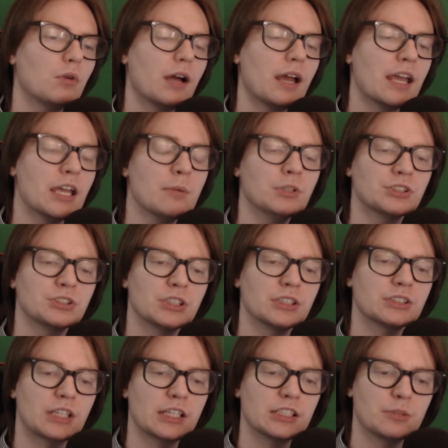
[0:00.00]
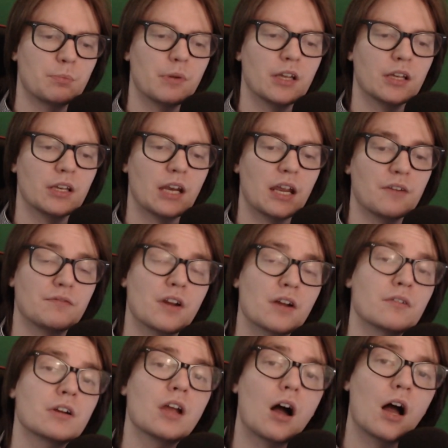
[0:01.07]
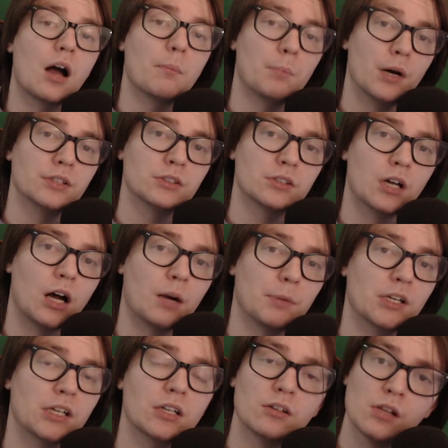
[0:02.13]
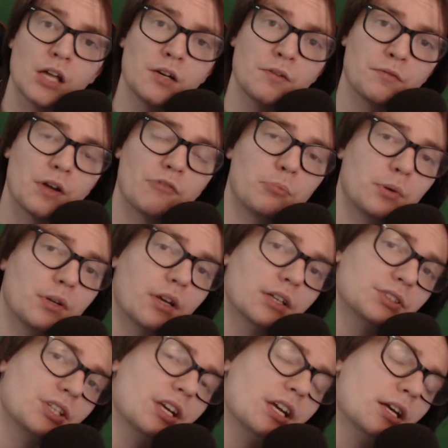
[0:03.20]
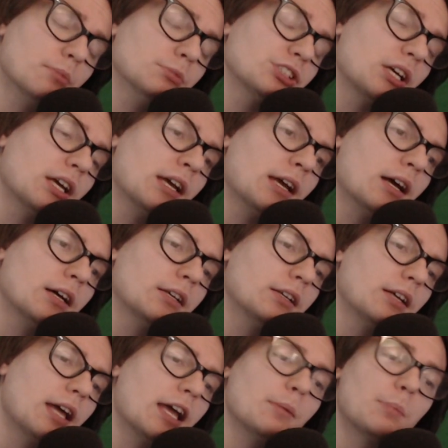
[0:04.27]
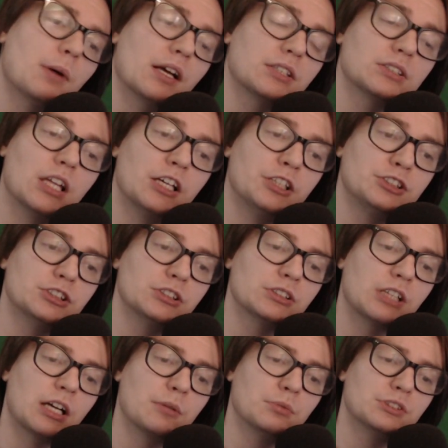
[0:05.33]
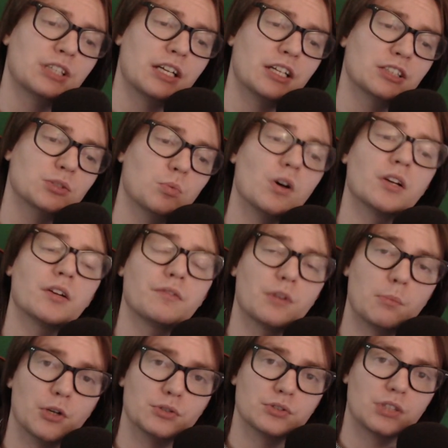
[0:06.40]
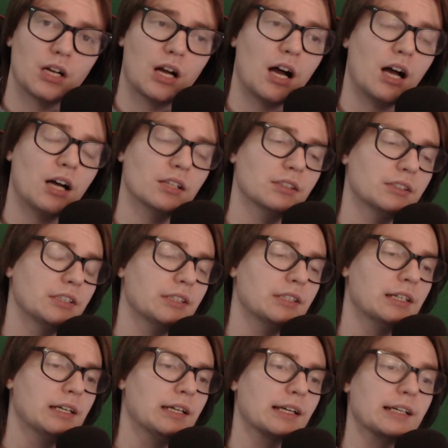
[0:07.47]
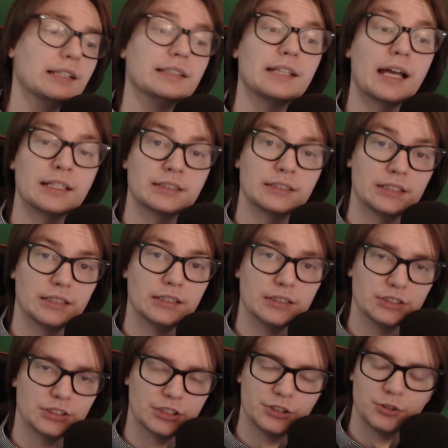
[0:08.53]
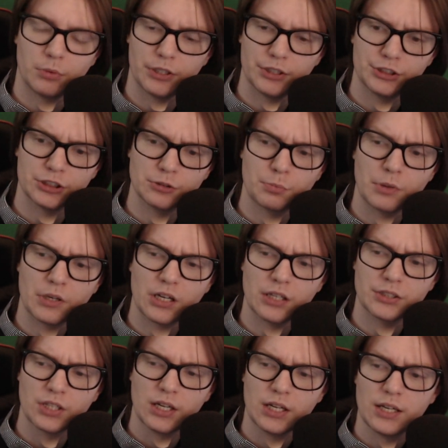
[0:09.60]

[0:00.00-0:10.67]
aim assist has been a very hot button topic in a lot of FPS games. And Apex Legends, I would say, is one of the most hotly contested situations because